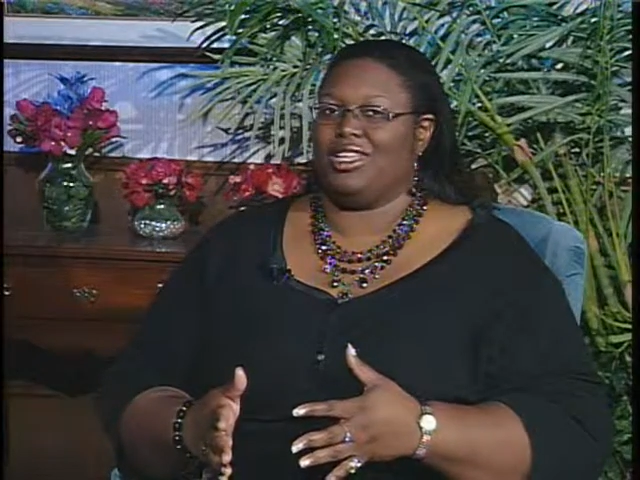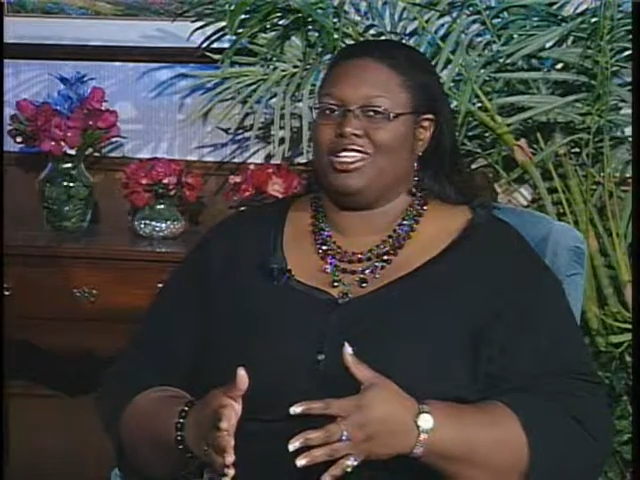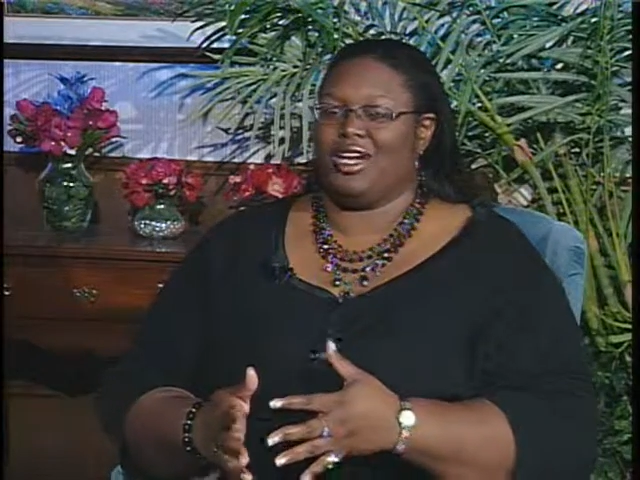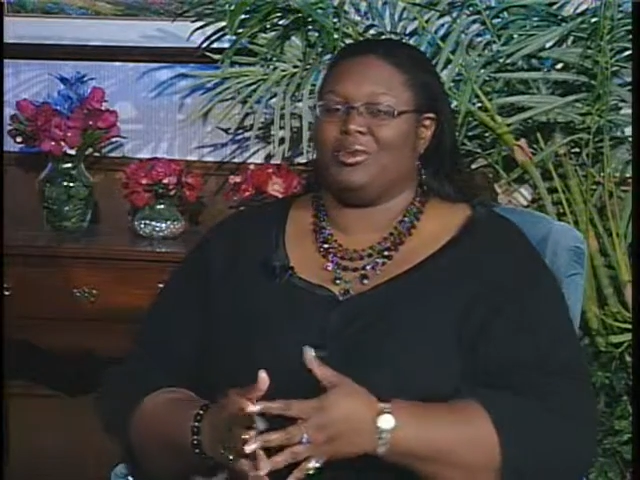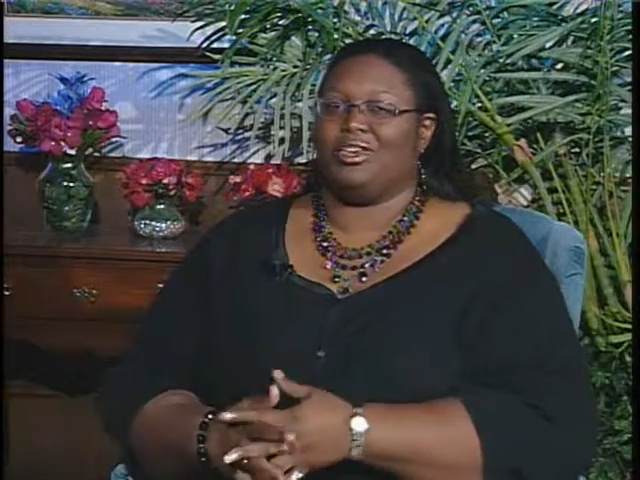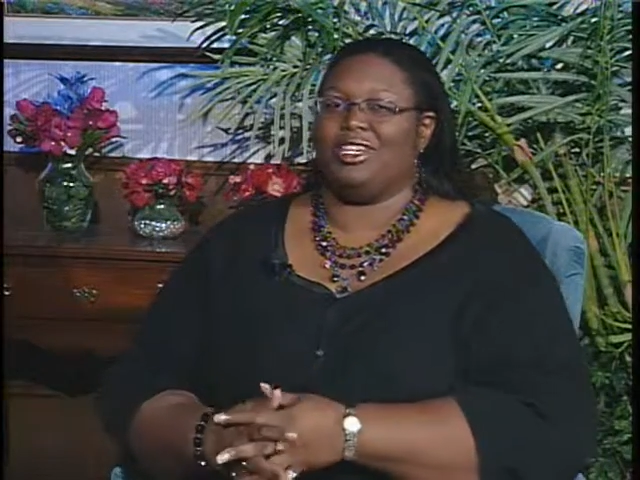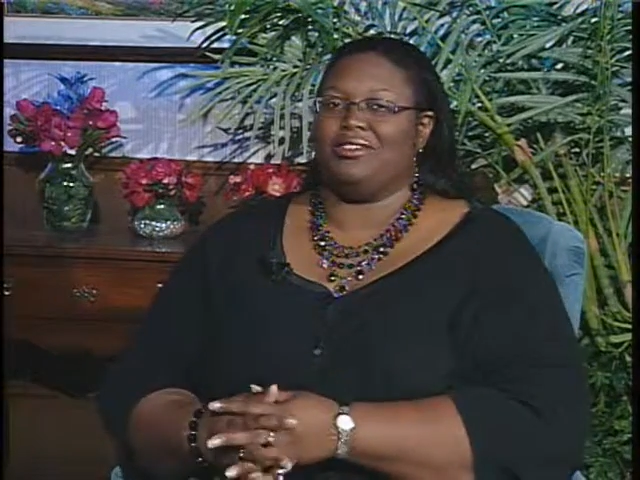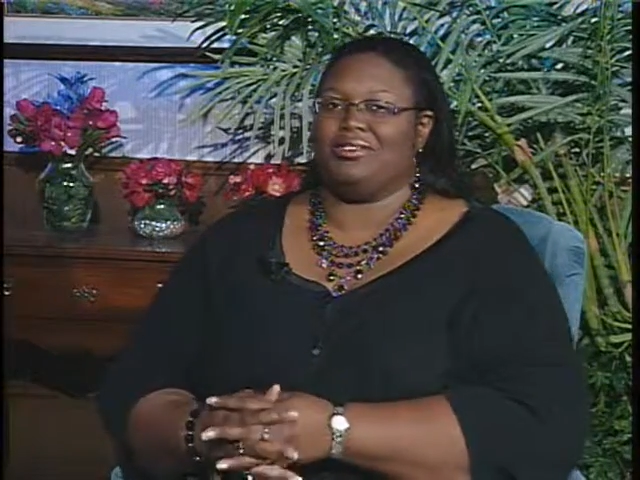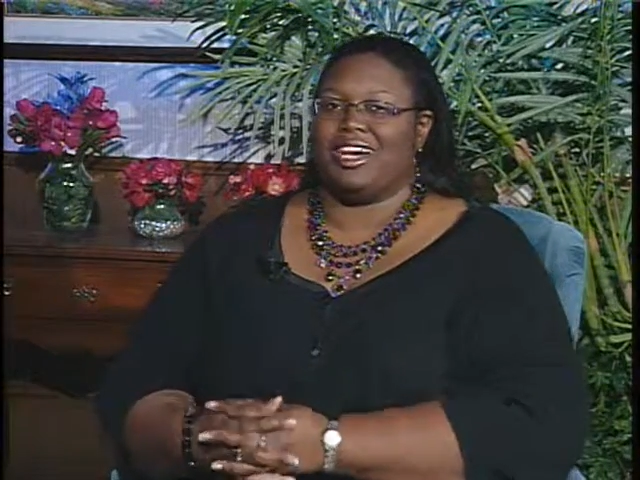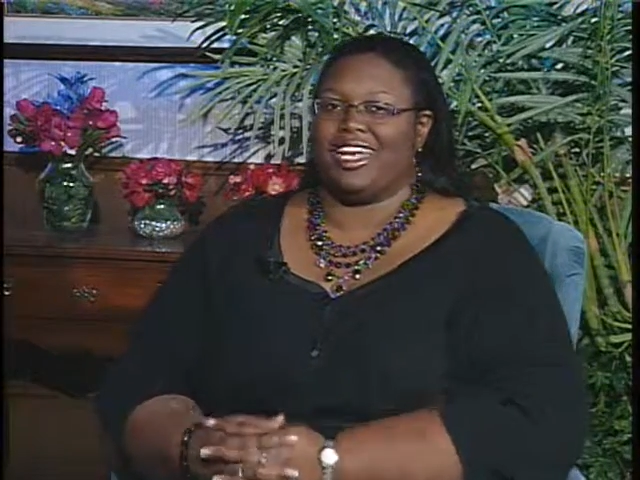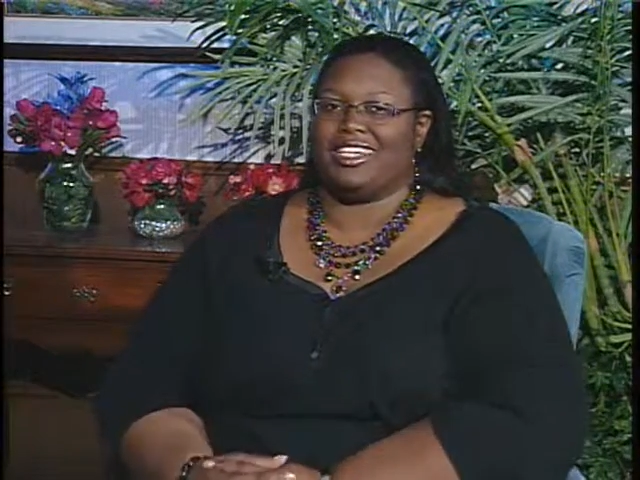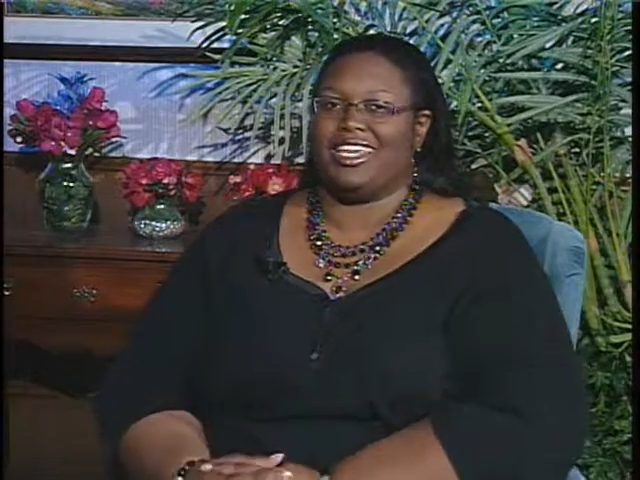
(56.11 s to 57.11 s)
And I want to
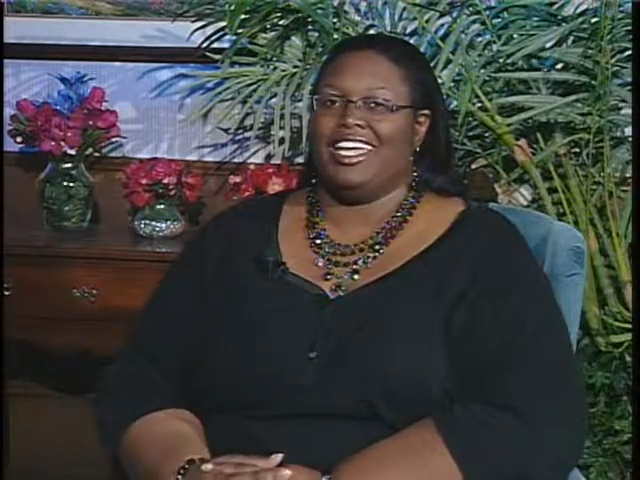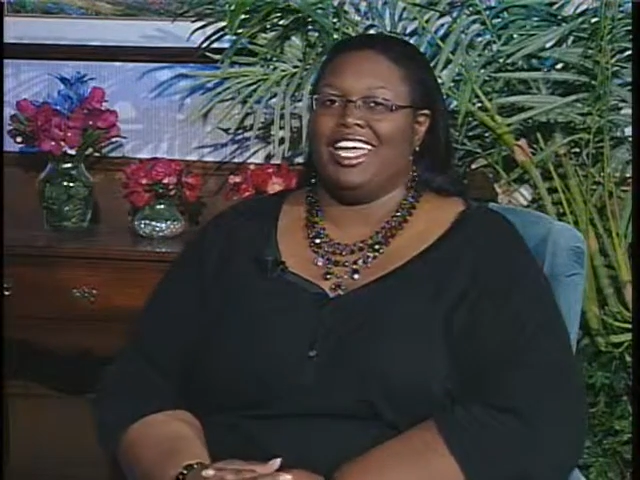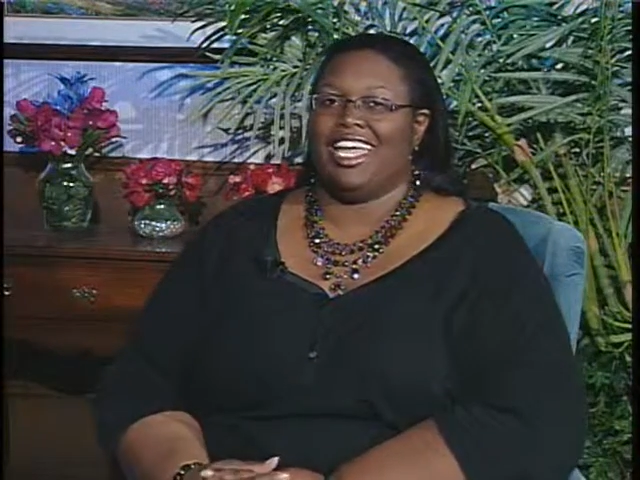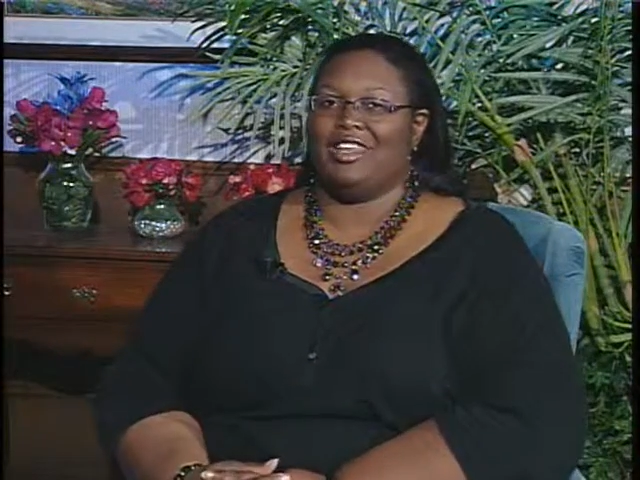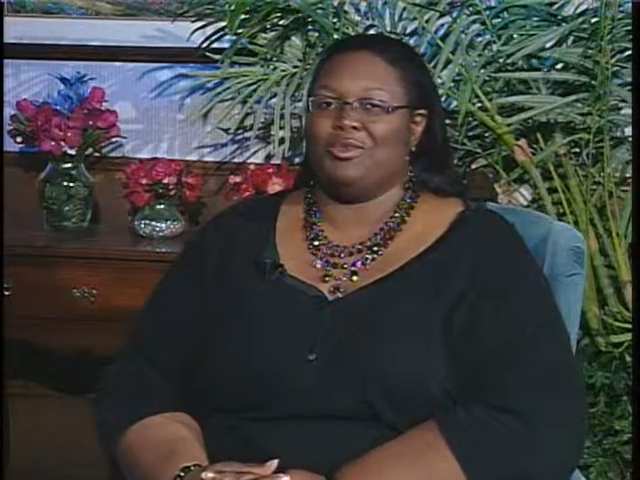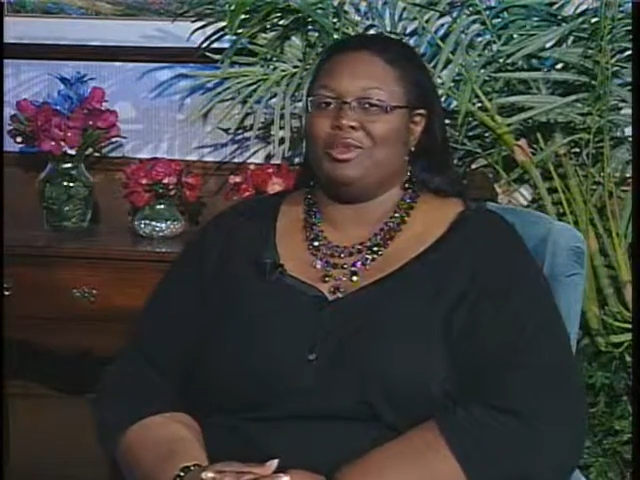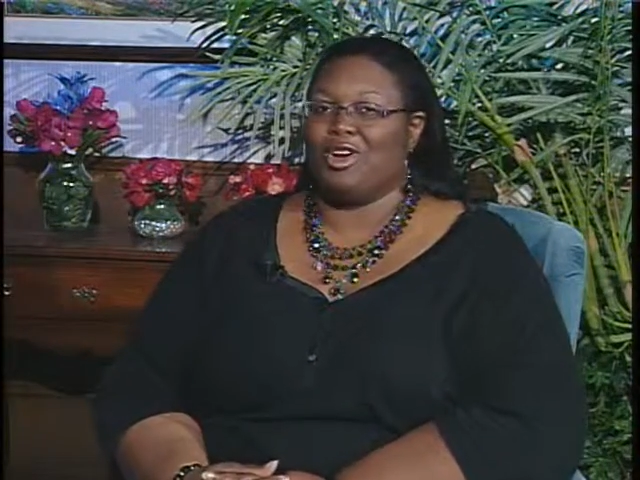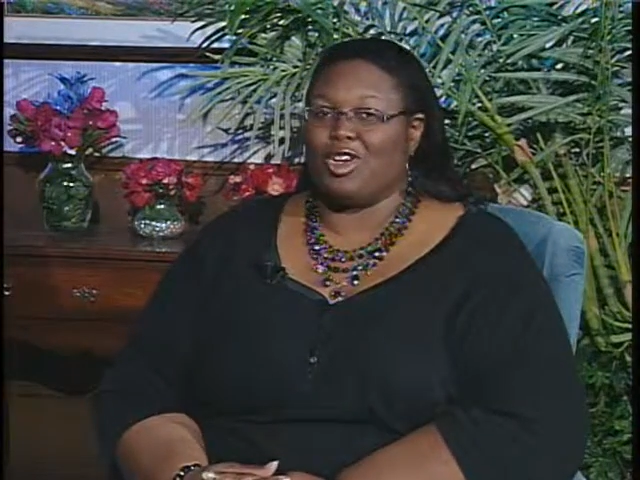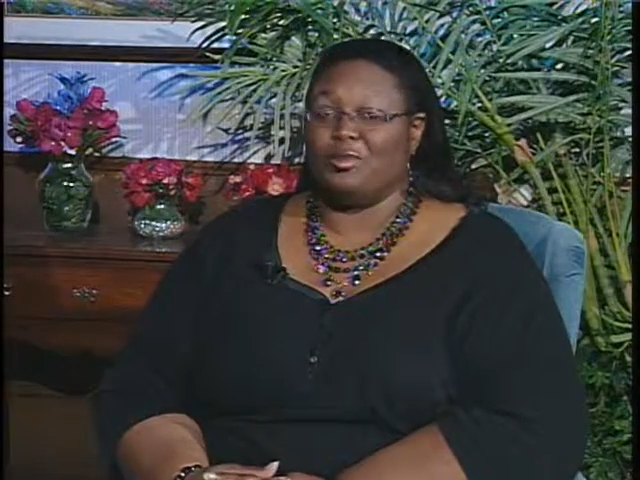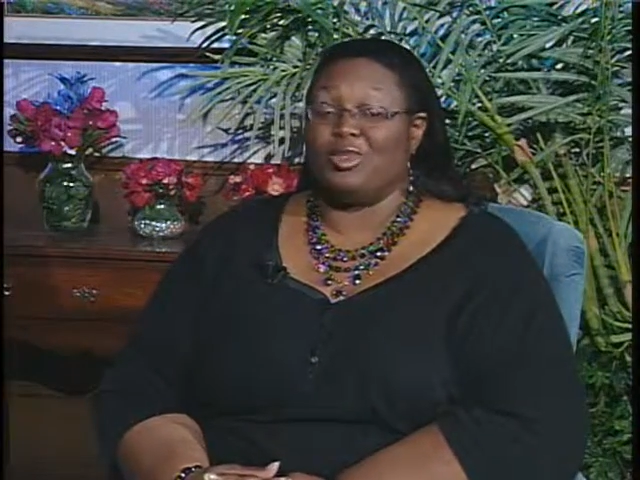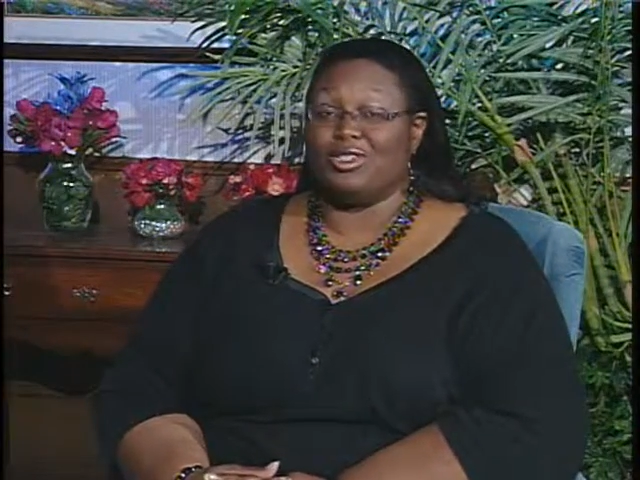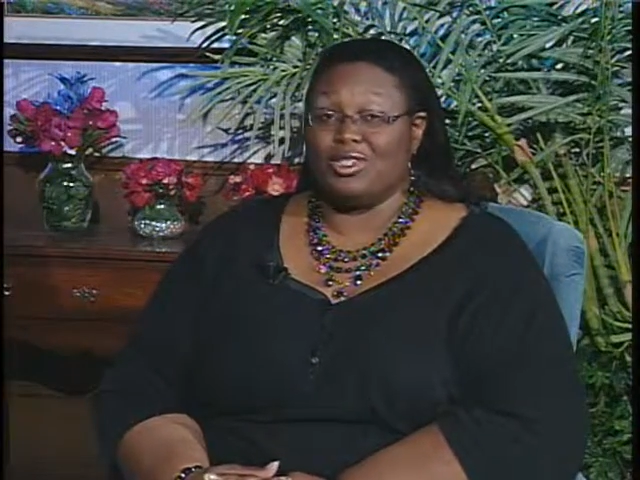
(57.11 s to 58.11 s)
invite and
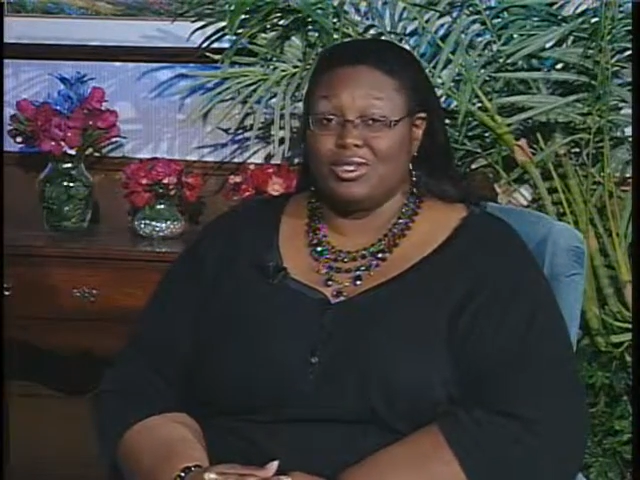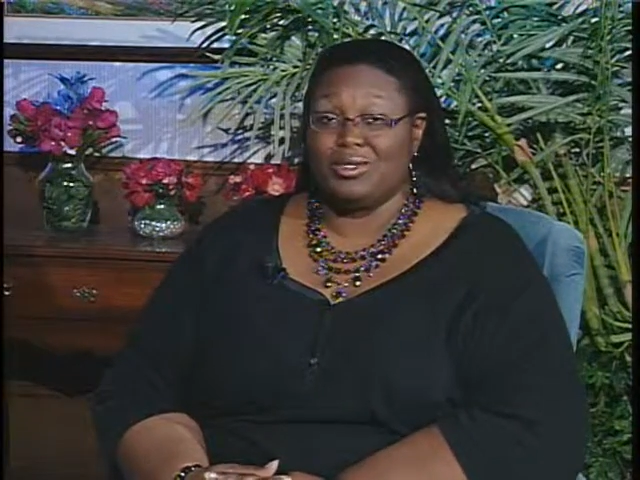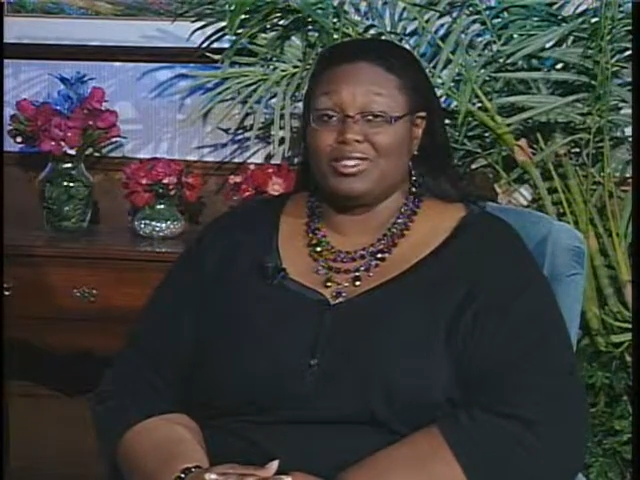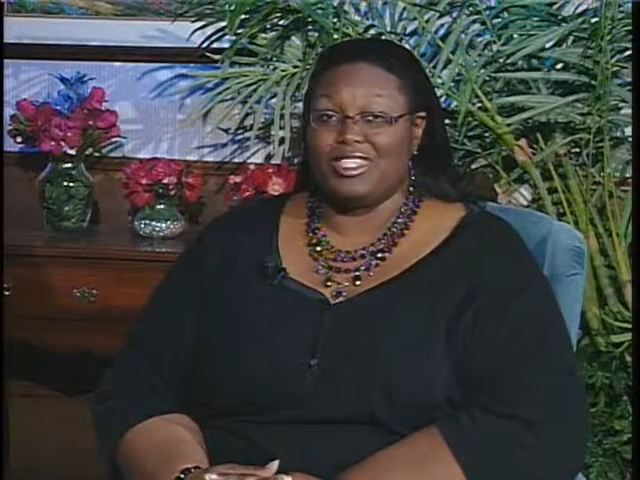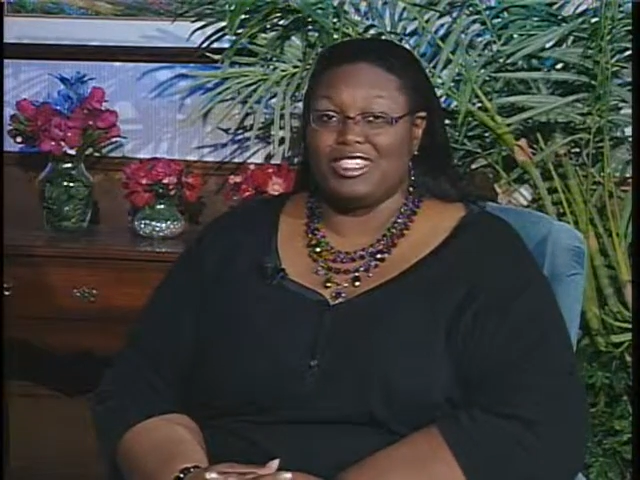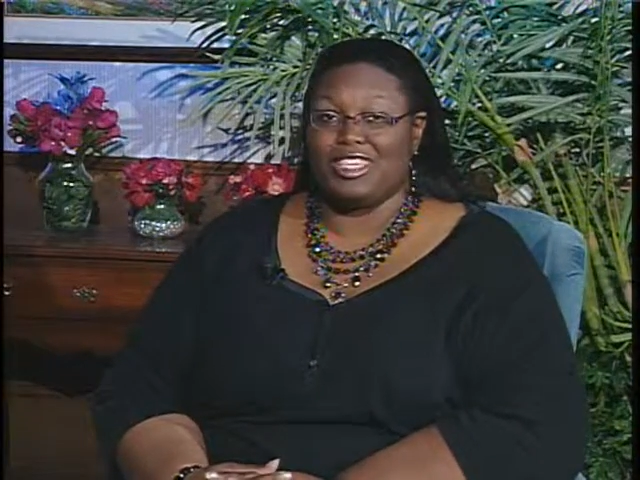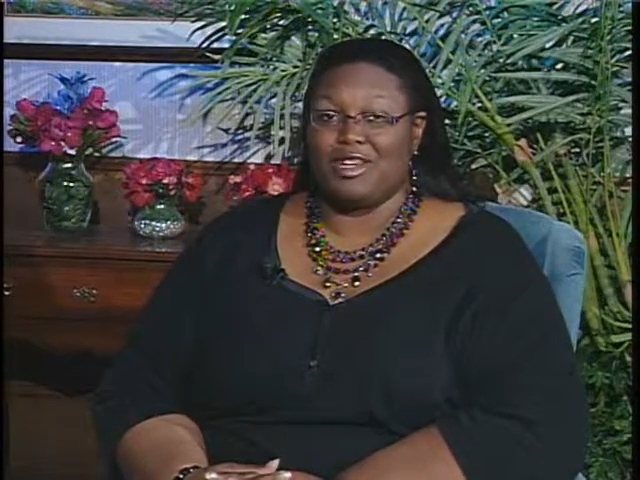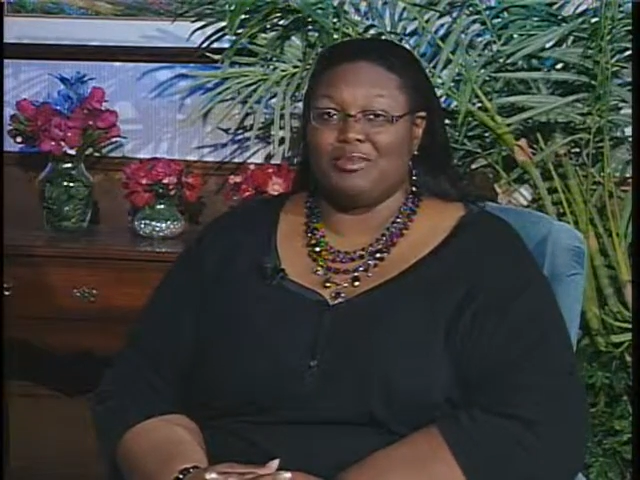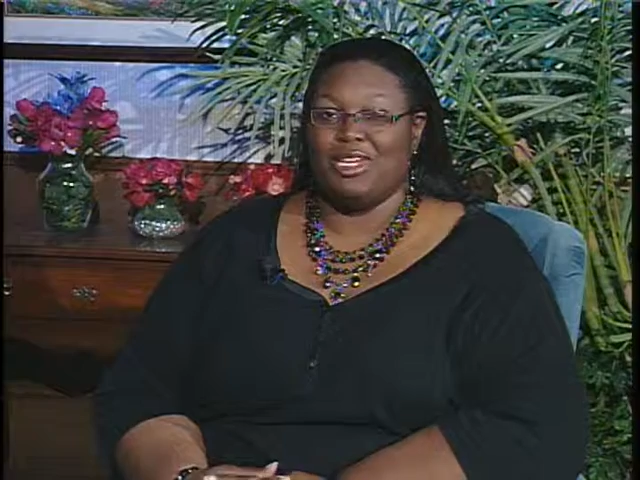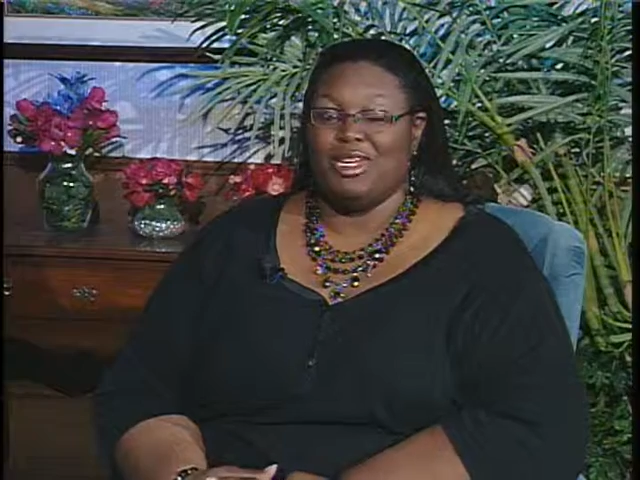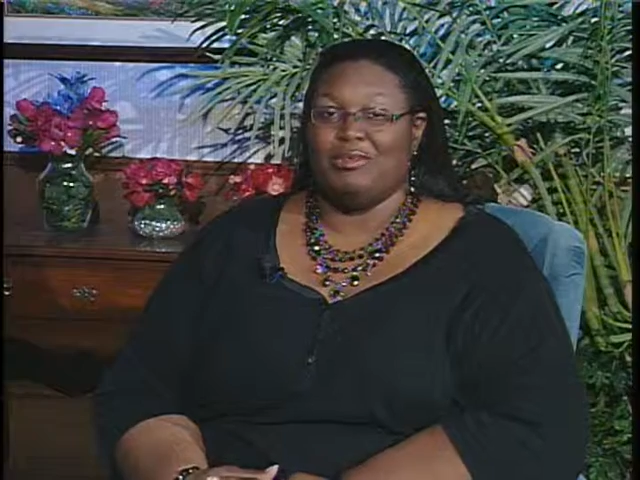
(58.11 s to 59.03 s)
welcome, introduce to some,